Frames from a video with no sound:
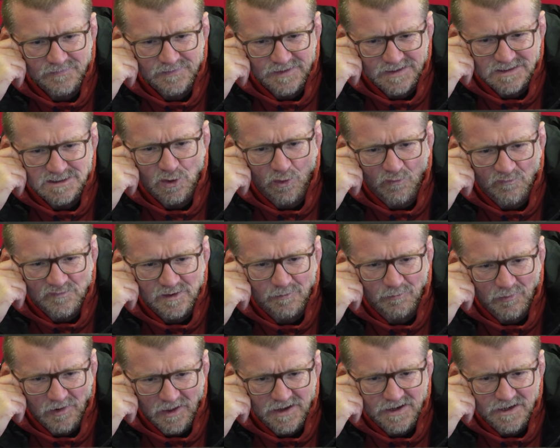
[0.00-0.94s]
They're tough to
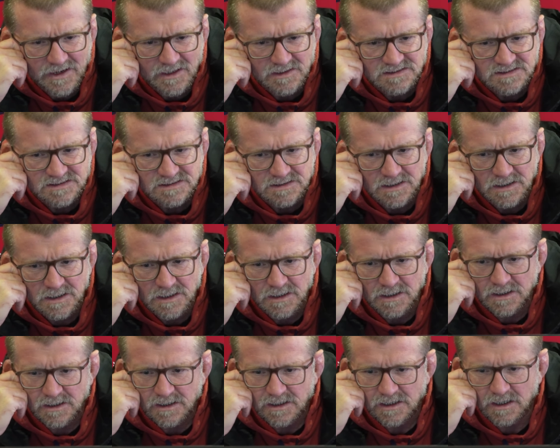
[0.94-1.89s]
play against.
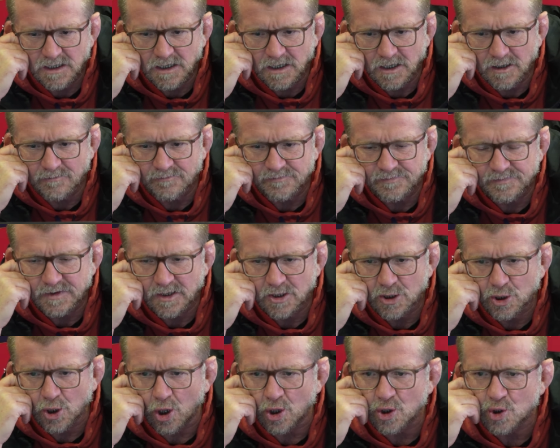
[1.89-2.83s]
Um,
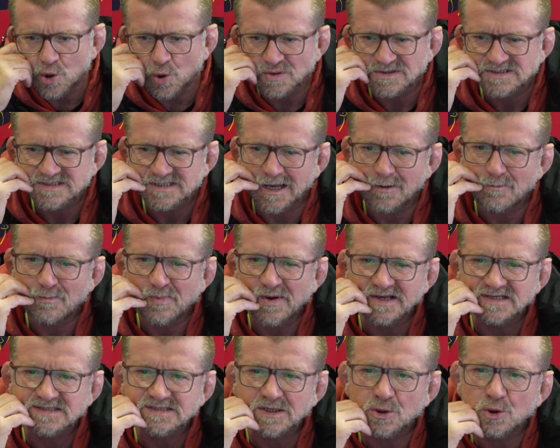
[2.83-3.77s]
got a good set
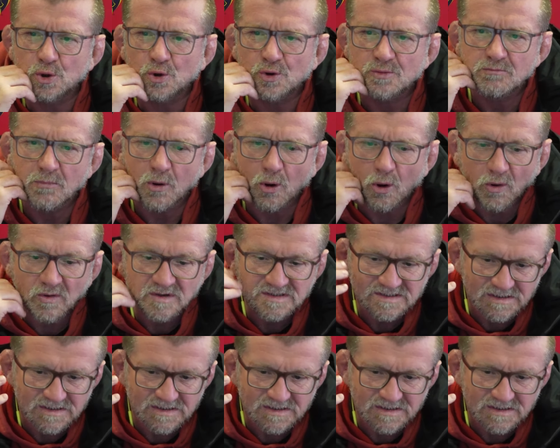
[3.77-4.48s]
piece, a good maul,